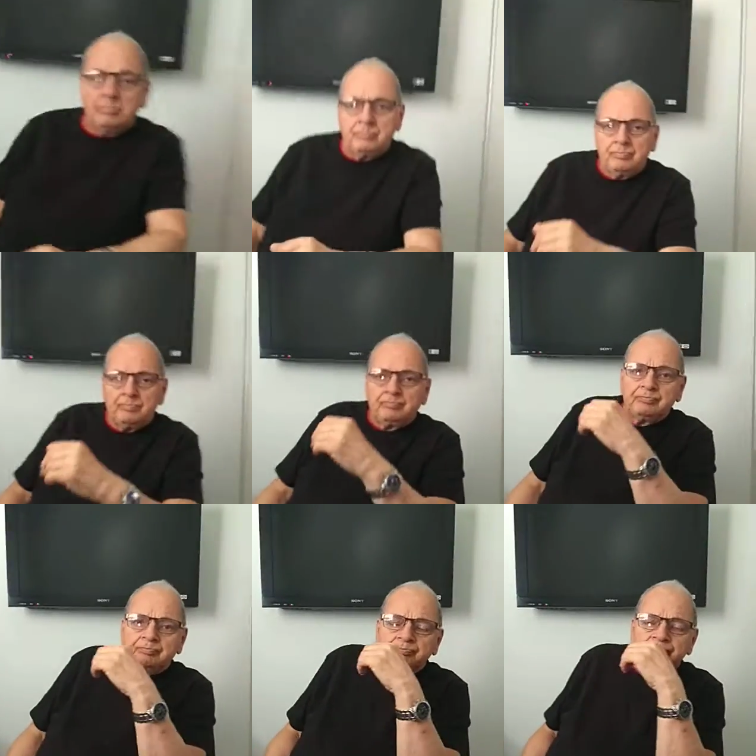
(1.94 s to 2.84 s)
Say
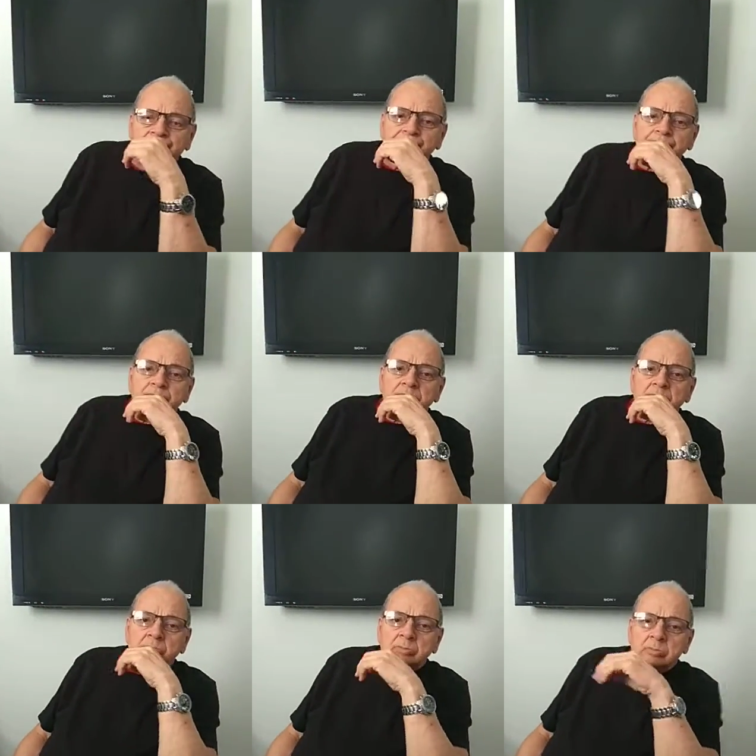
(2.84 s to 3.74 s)
hi, Neil.
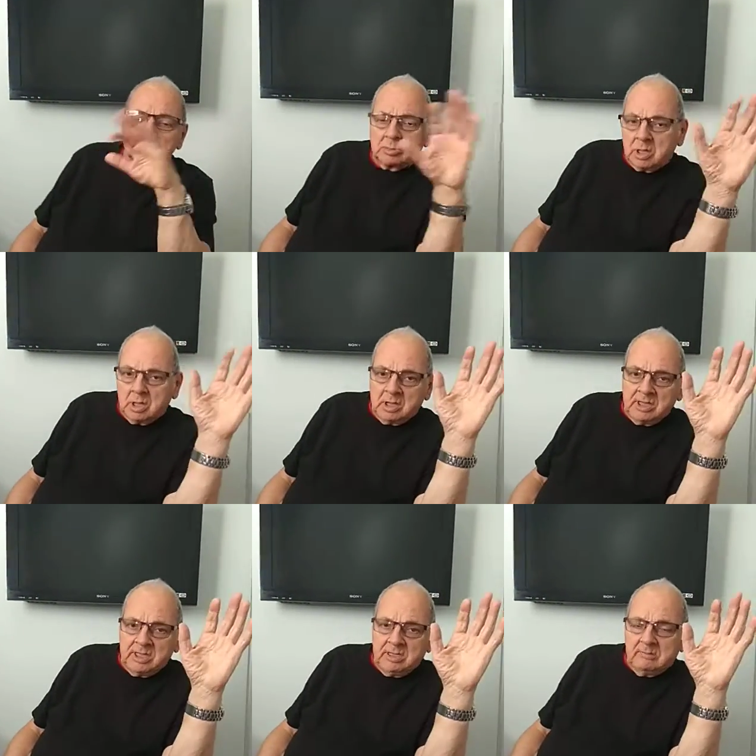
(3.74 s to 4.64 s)
Hi.